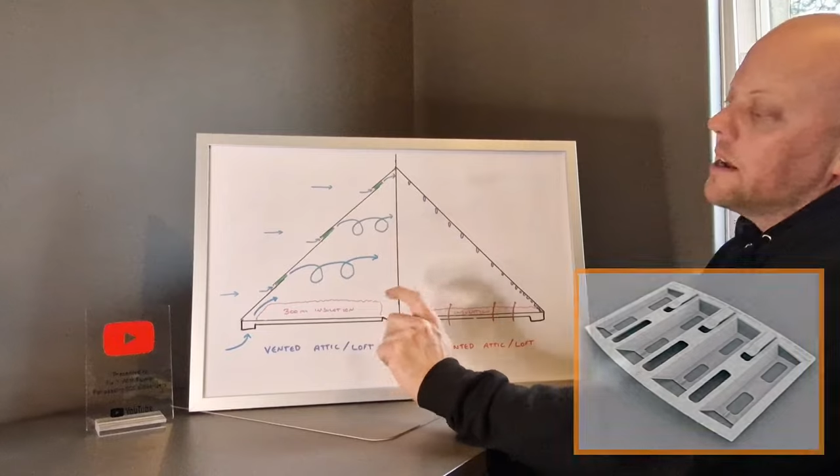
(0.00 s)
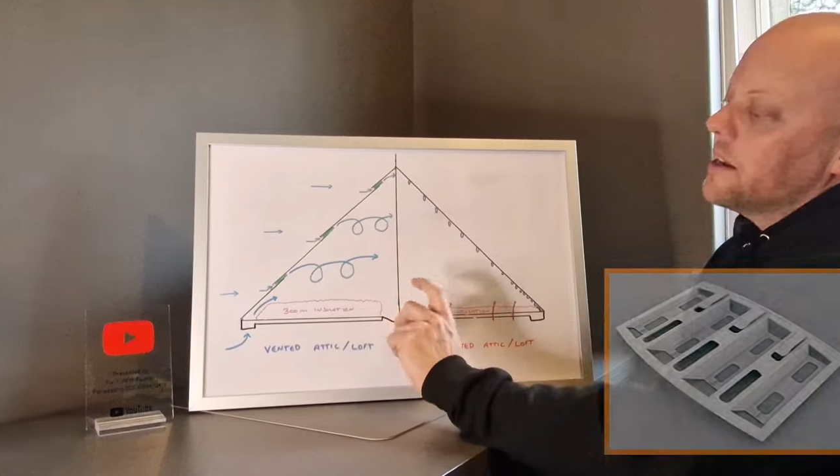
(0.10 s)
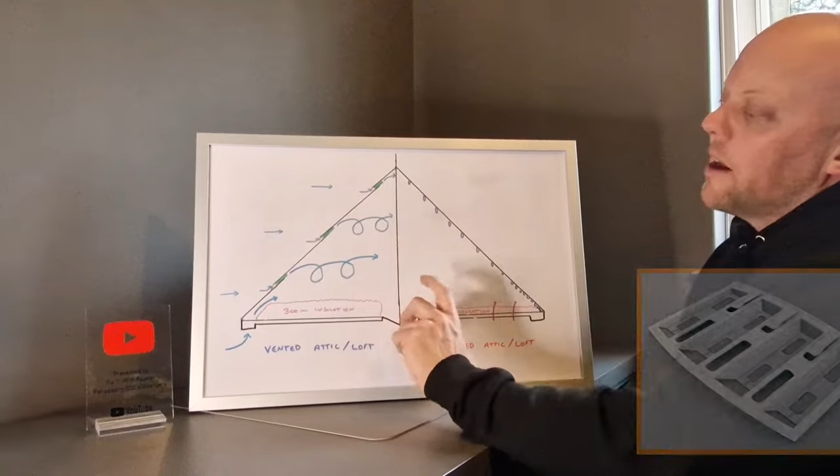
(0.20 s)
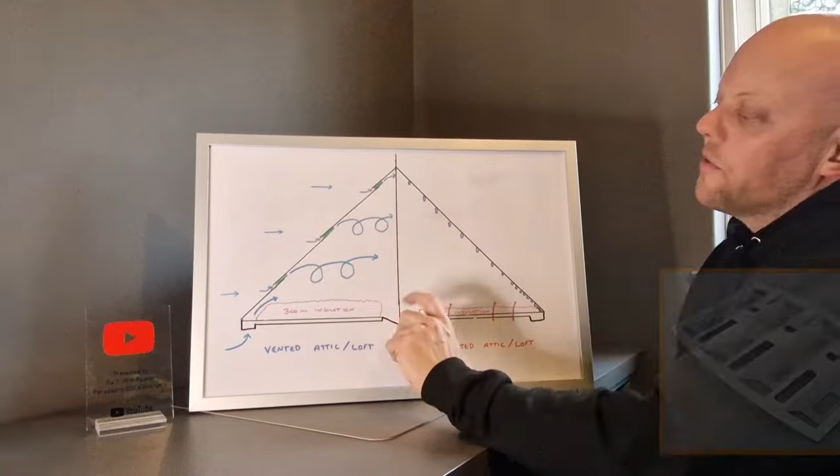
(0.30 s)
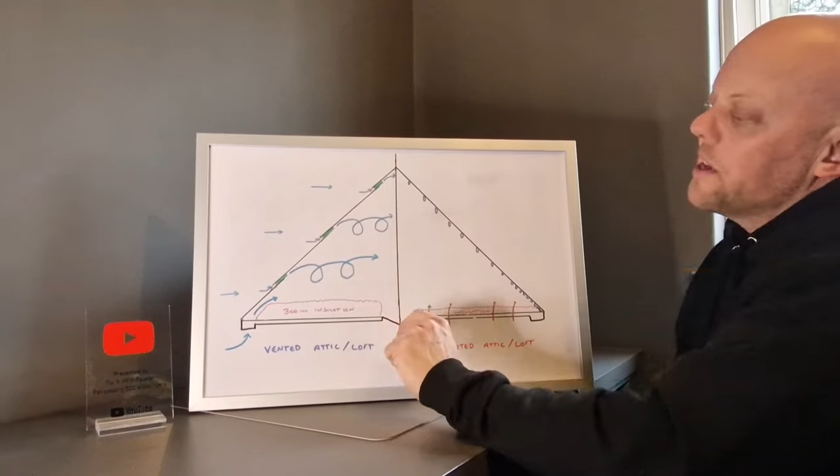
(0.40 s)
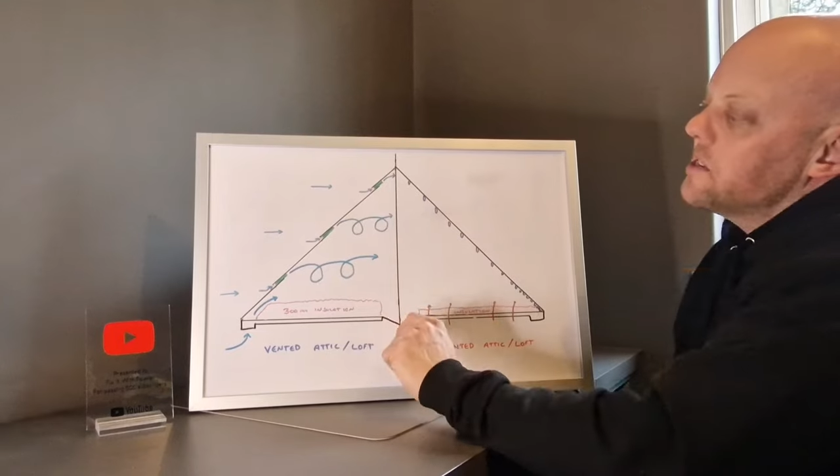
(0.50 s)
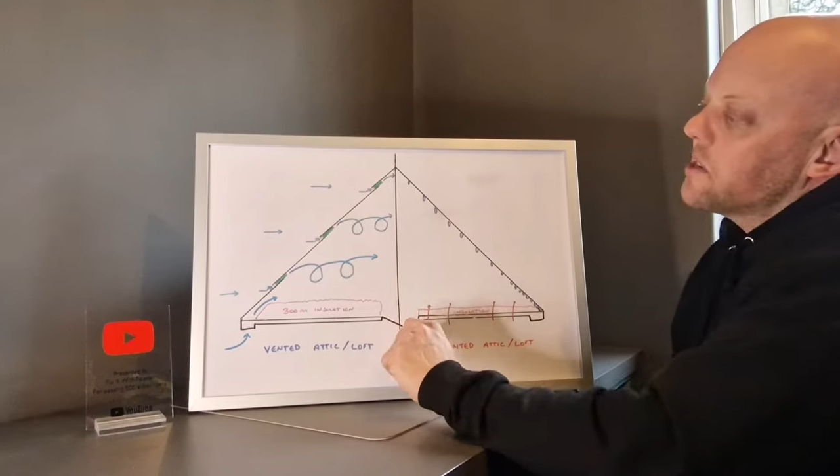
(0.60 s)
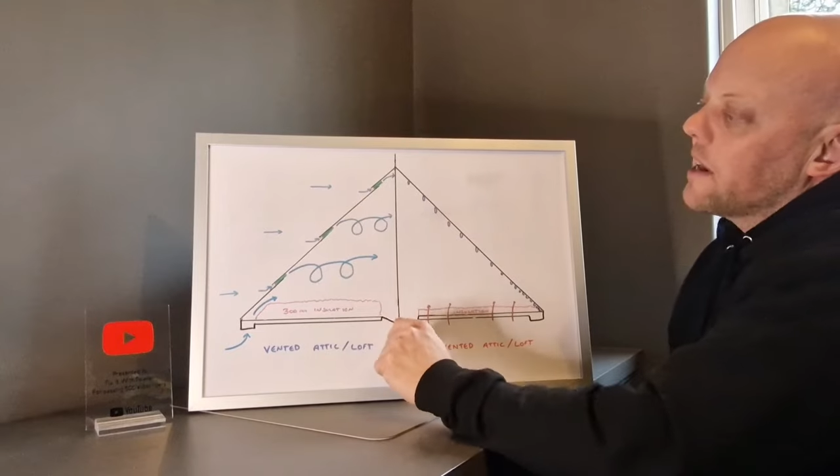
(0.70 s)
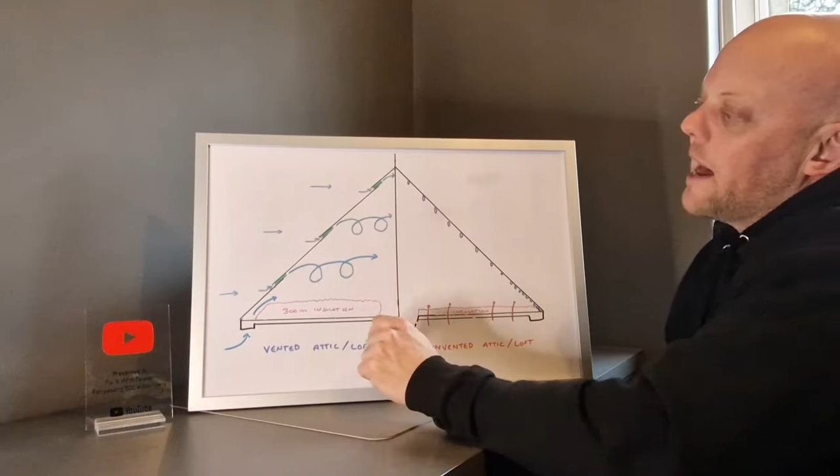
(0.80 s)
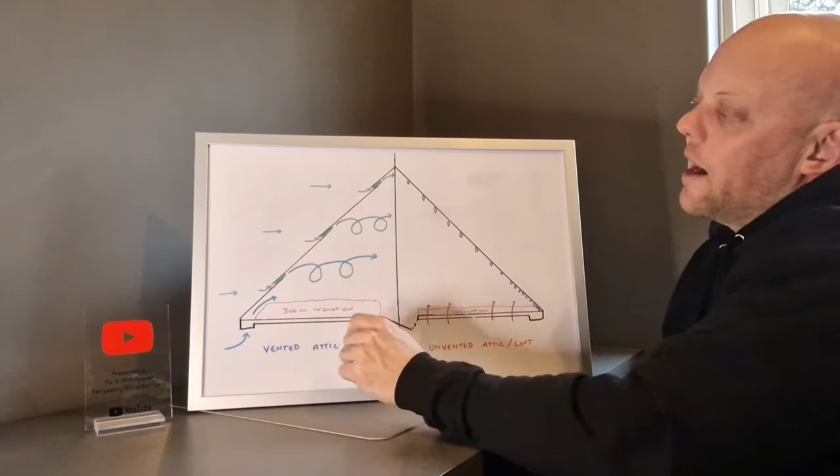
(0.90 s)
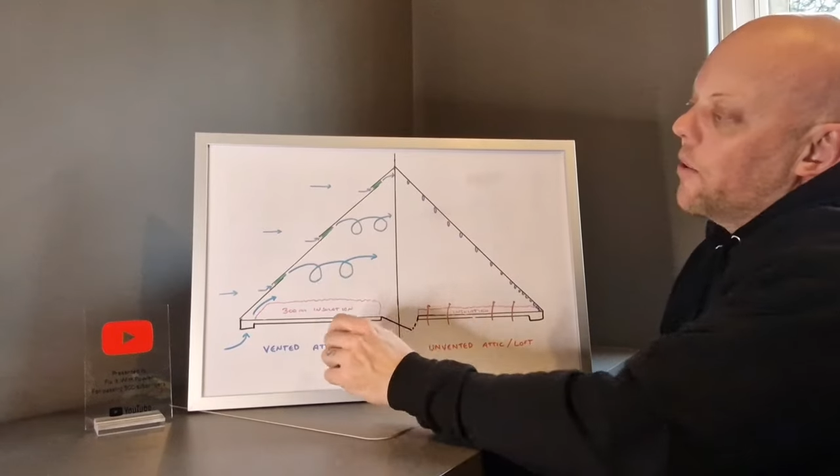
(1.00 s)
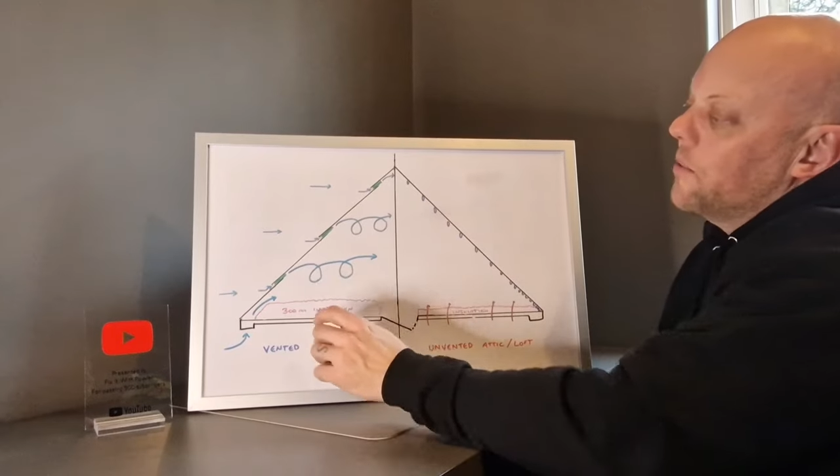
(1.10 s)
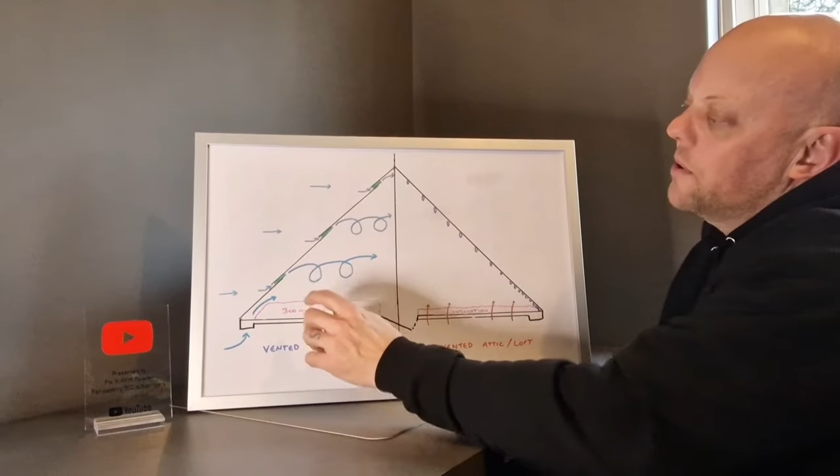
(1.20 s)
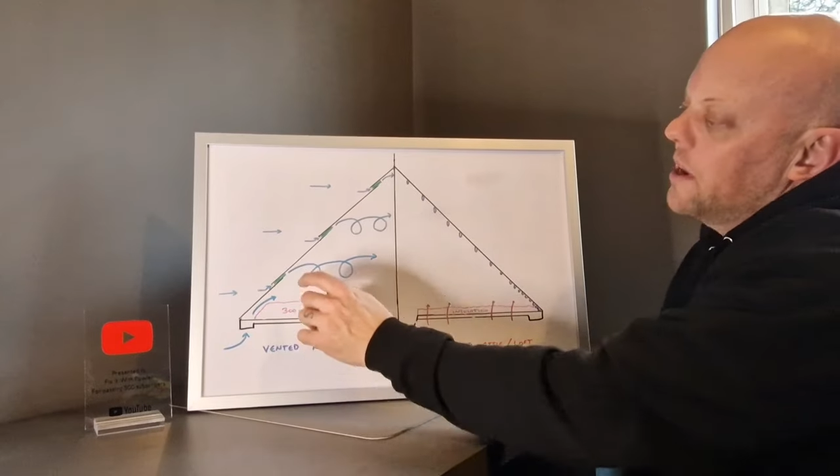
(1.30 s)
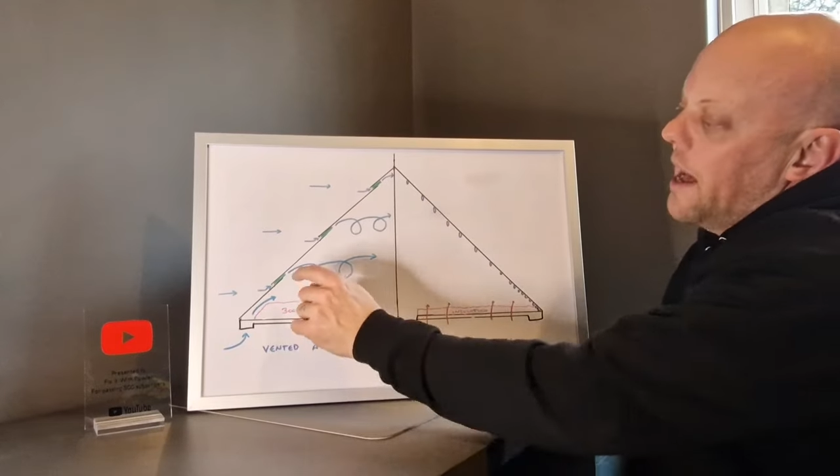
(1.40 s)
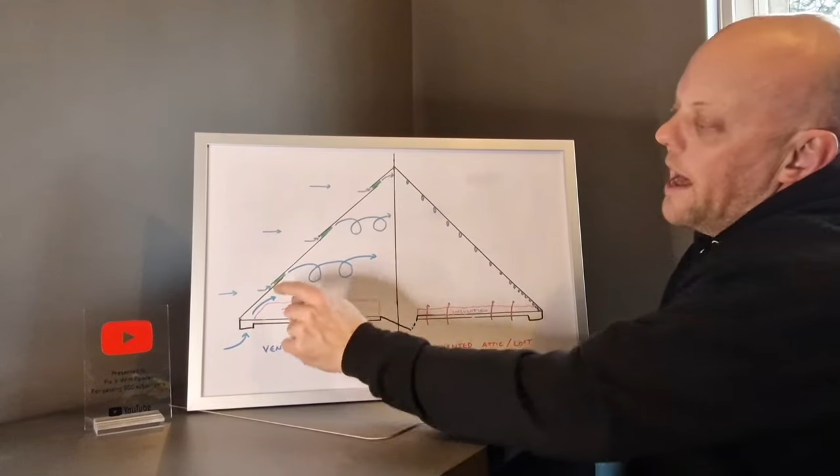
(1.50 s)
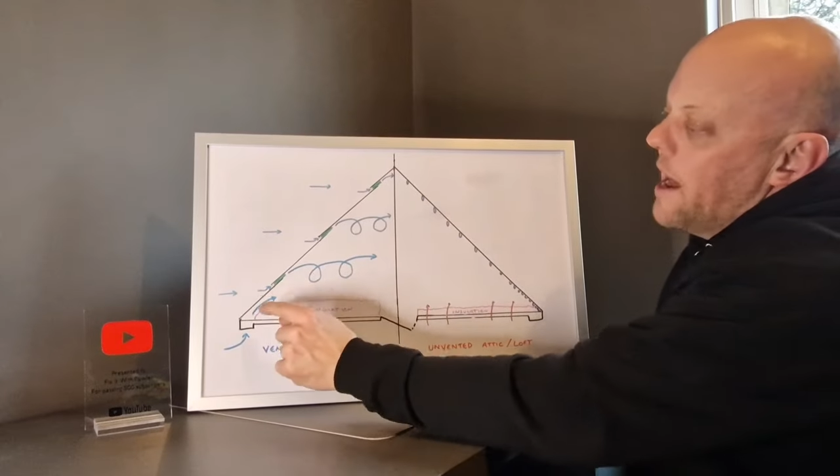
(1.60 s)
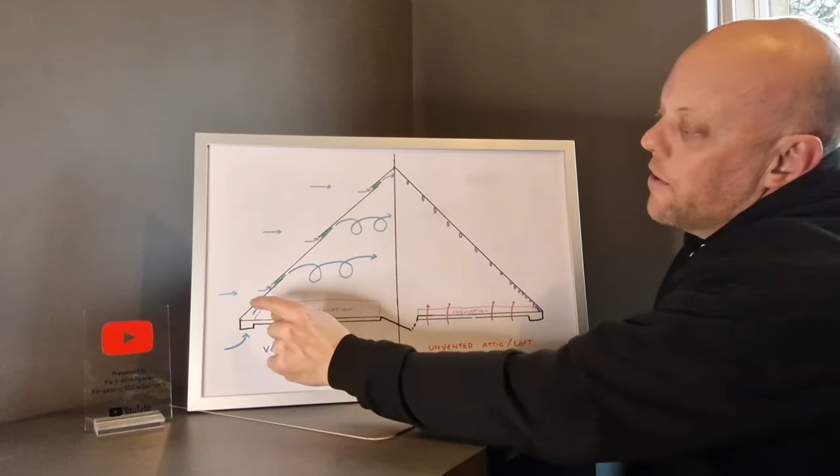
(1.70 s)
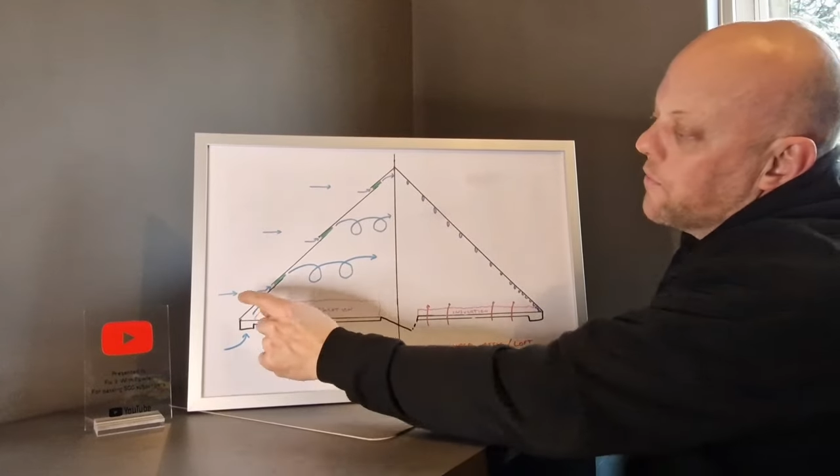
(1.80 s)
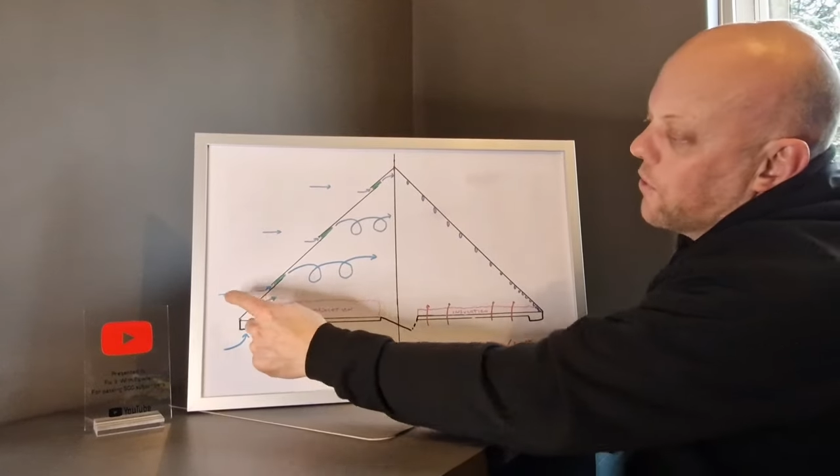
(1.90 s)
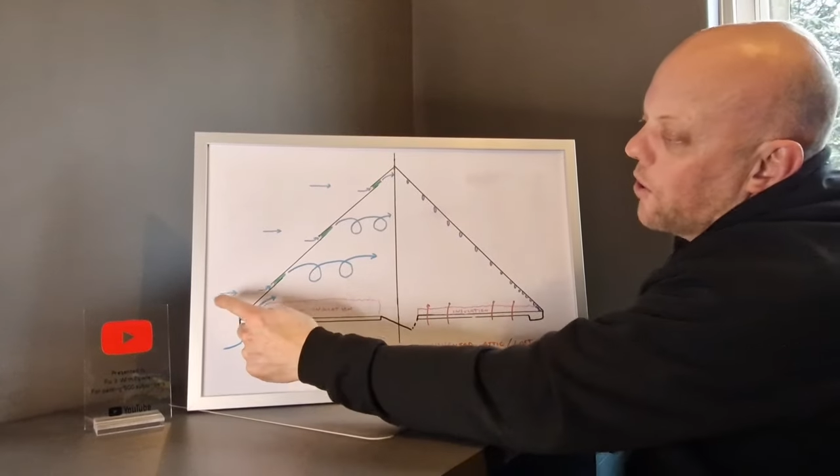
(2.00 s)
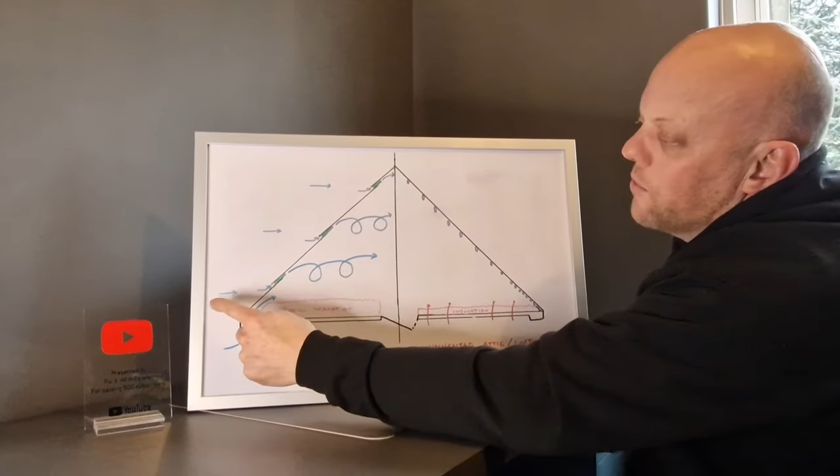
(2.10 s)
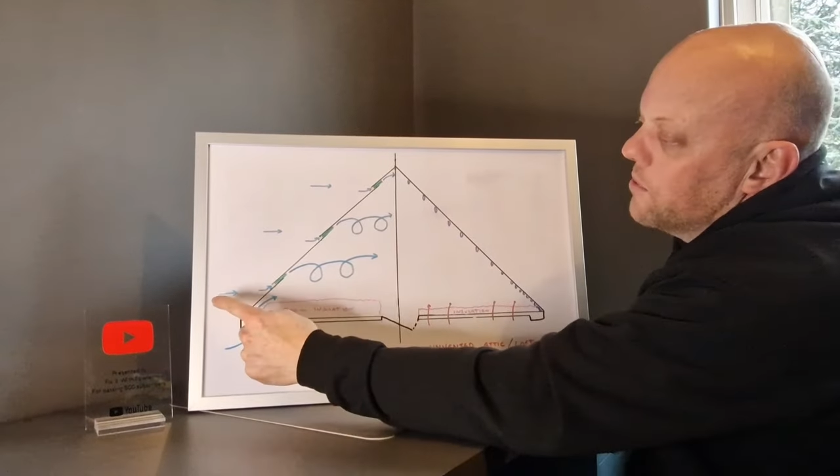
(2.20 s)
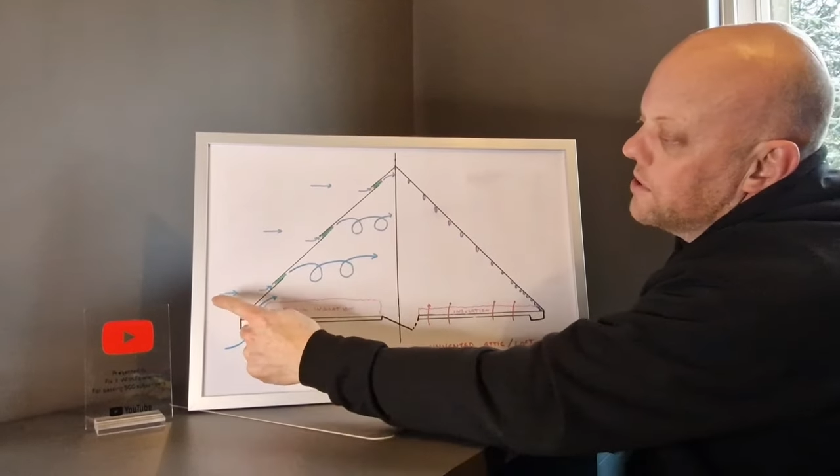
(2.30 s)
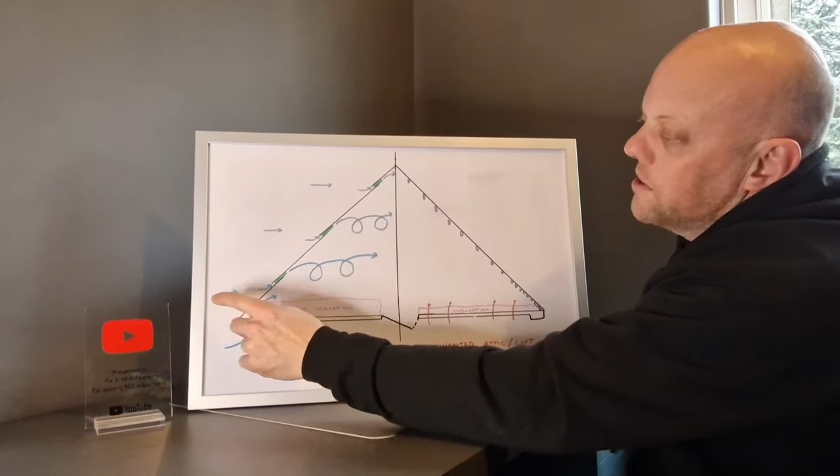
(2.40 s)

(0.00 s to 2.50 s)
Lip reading: Now these allow airflow